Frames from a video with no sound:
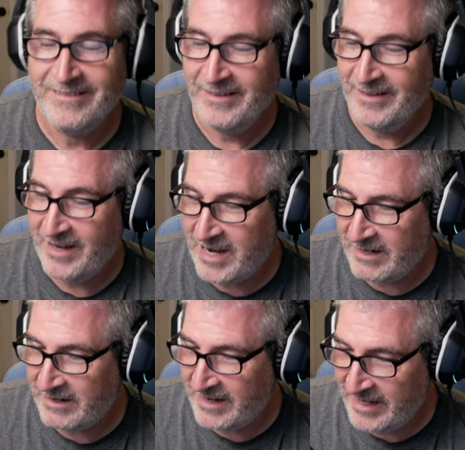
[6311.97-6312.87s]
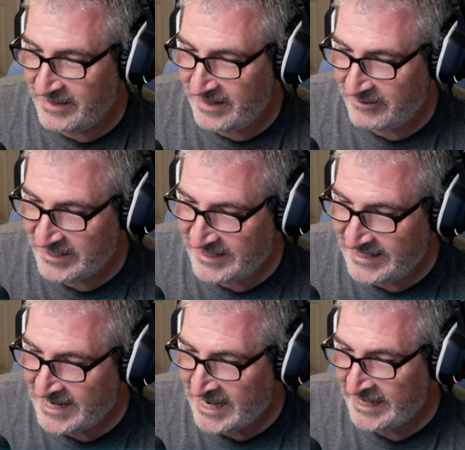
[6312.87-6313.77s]
All right, there was
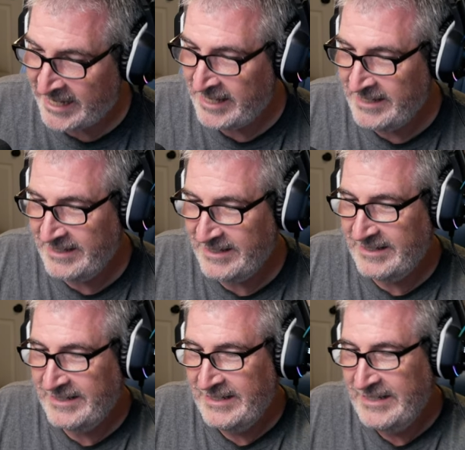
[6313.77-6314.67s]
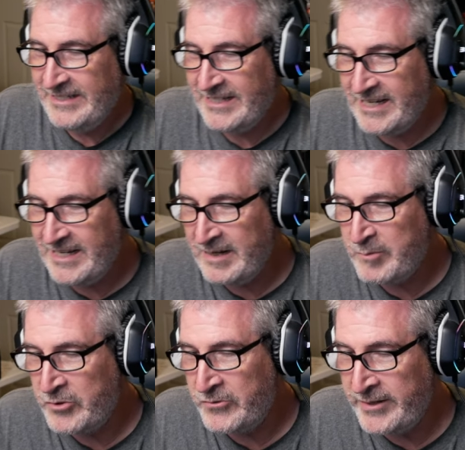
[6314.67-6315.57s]
Donnie. Donnie
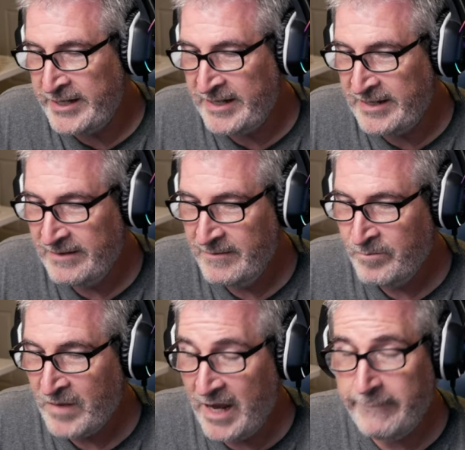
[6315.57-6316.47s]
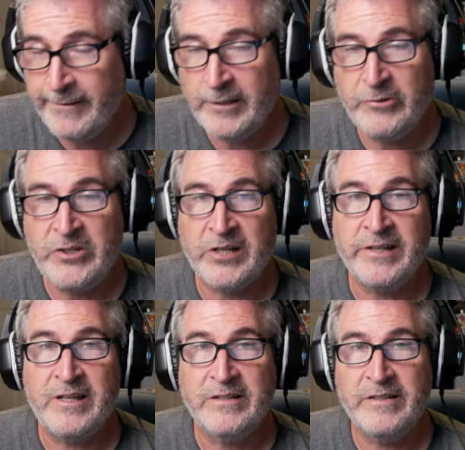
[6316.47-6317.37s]
Marie. I follow Donnie
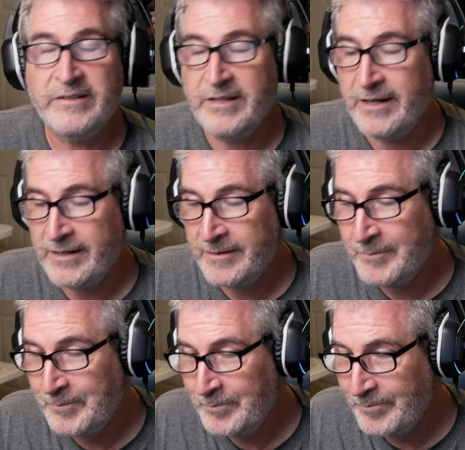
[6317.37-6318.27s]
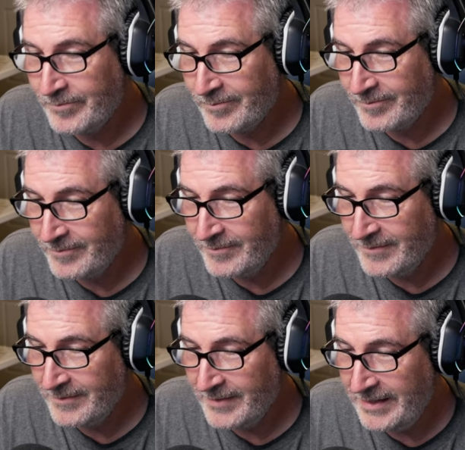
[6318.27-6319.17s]
on TikTok.
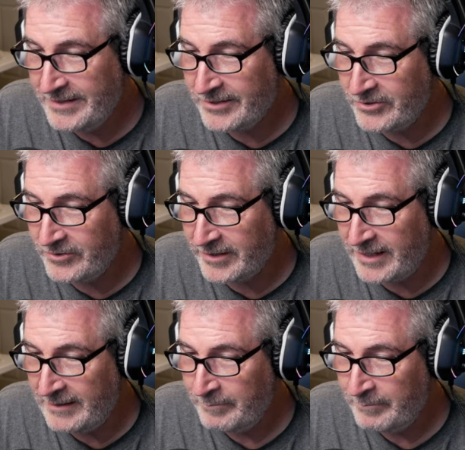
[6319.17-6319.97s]
He's a cool guy.